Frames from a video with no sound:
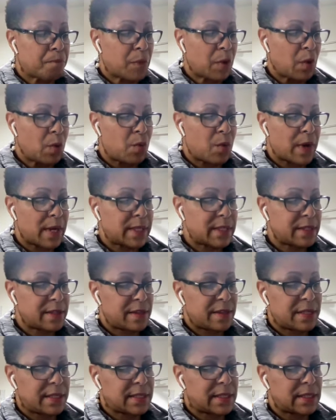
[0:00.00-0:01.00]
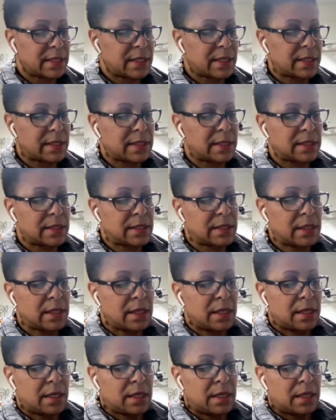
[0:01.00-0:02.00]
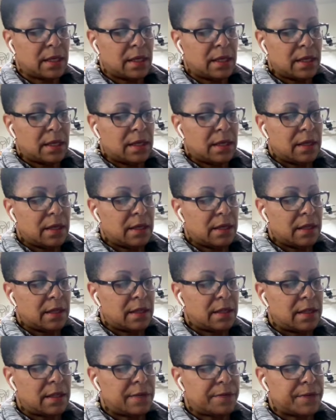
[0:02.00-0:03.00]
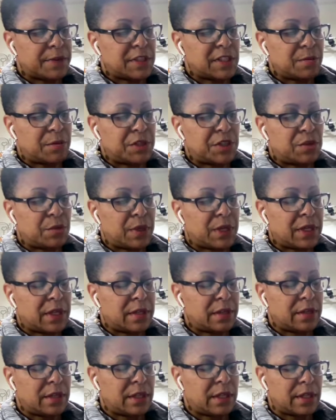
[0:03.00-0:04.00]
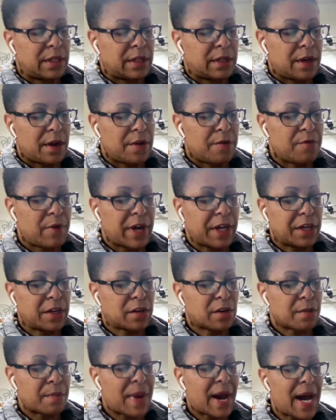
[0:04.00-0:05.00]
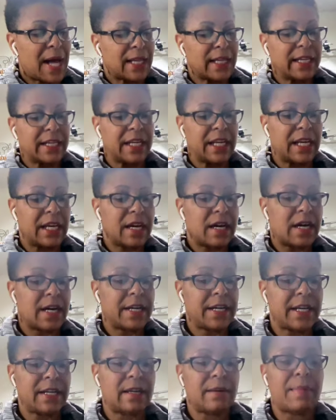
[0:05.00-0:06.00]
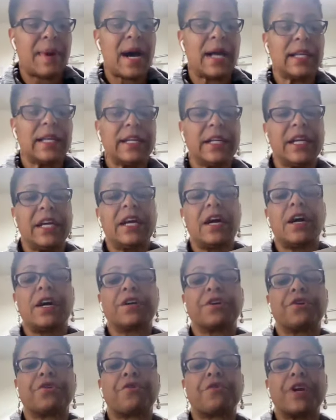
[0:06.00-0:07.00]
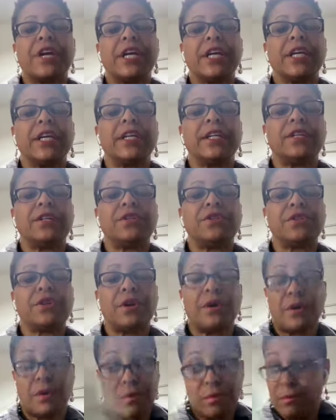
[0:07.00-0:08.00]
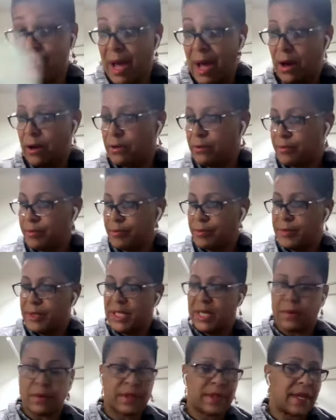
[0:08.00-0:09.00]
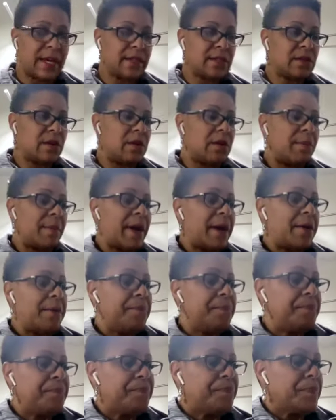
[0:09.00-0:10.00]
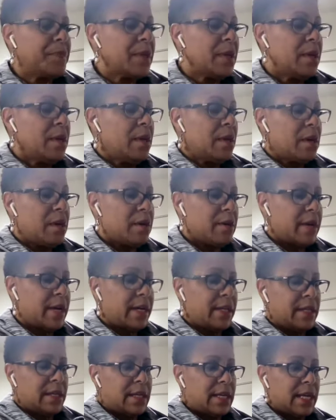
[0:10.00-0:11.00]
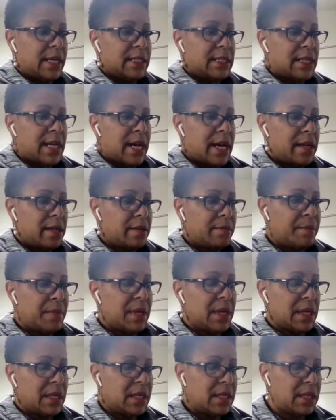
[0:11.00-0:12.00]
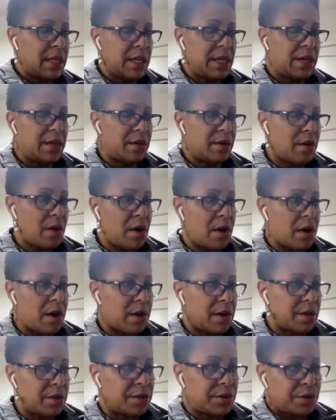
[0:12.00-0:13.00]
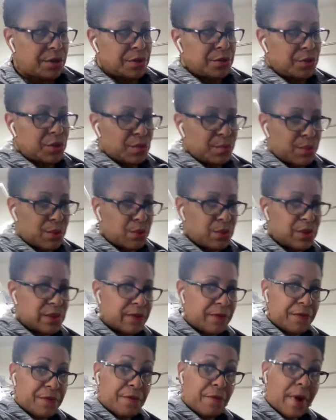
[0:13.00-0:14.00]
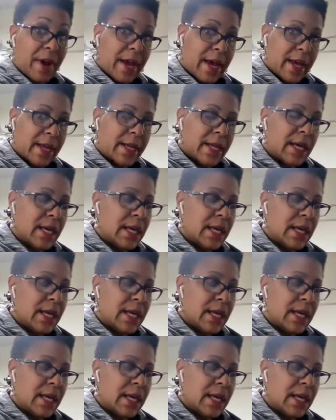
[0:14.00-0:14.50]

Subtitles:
what this is, the difference between the regular Poly Neon and the Poly Neon Green. So I'll see what that's all about. All right, the next item in here are 2 spools of thread